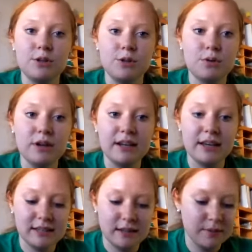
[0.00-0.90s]
you could
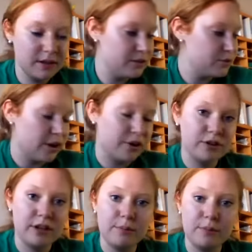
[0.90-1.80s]
get some of these
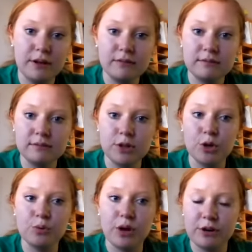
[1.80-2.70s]
record keeping
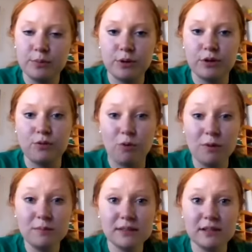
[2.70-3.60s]
or record book
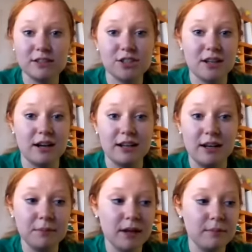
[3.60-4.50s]
forms and just kind of
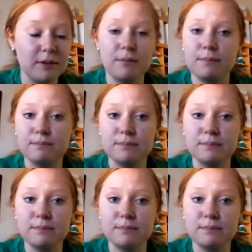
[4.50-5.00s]
keep them and